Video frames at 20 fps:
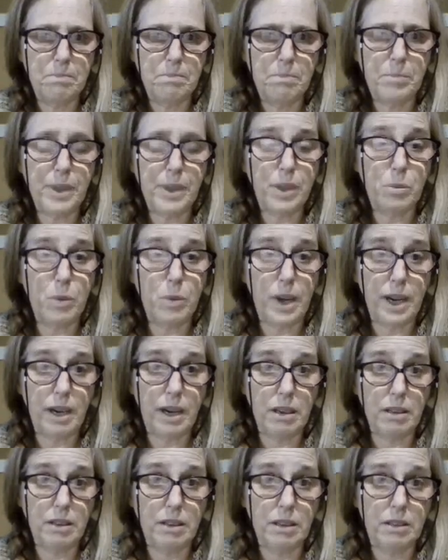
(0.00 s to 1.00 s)
be
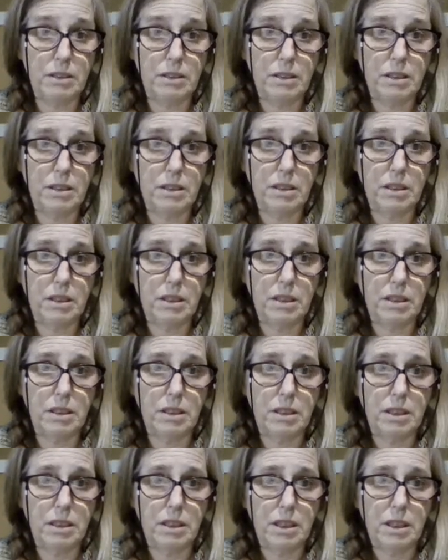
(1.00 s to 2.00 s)
aware,
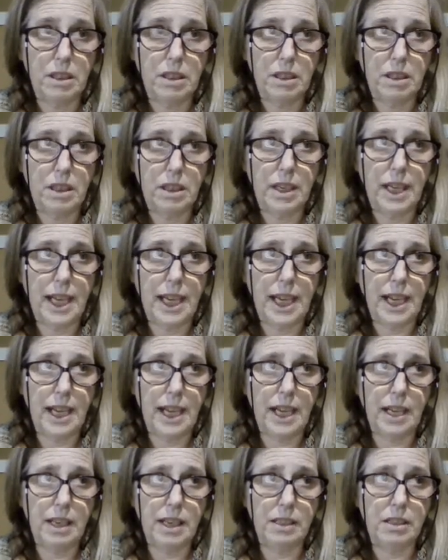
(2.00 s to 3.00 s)

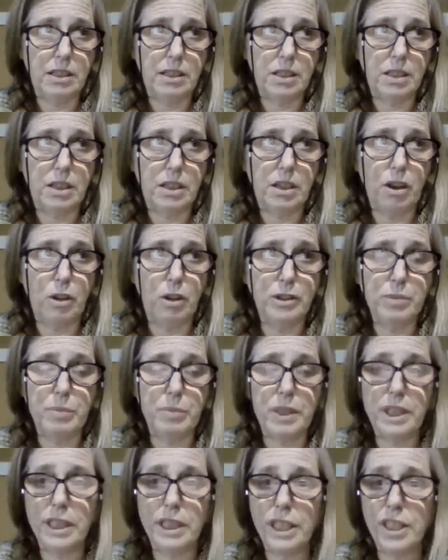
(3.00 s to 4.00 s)
and
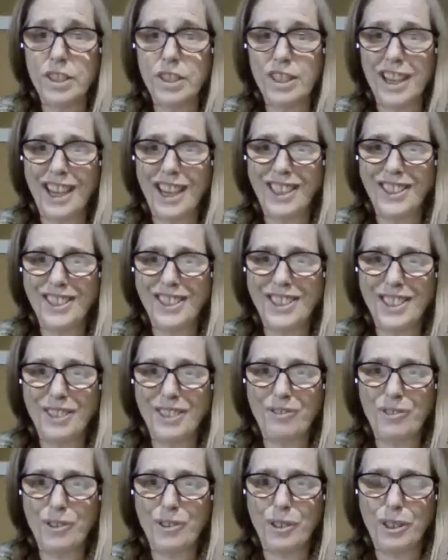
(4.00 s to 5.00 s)
ultimately silence
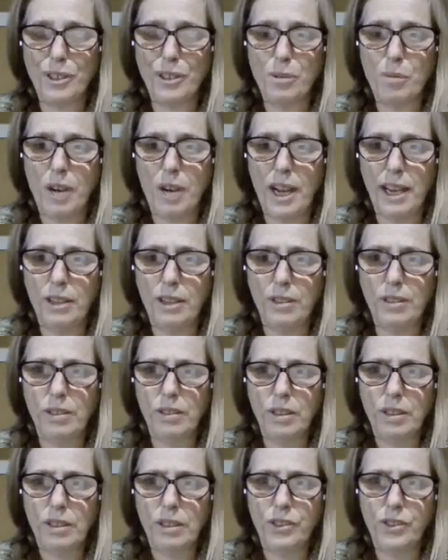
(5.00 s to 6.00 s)
it for a little while
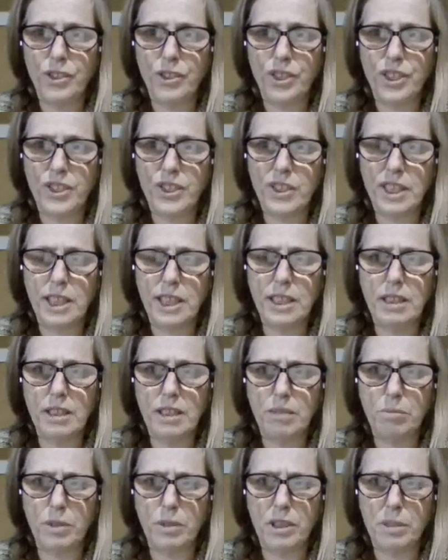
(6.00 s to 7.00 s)
and just sit
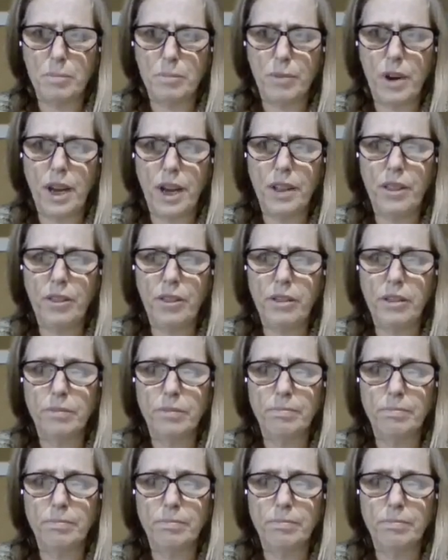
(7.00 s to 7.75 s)
with the breath.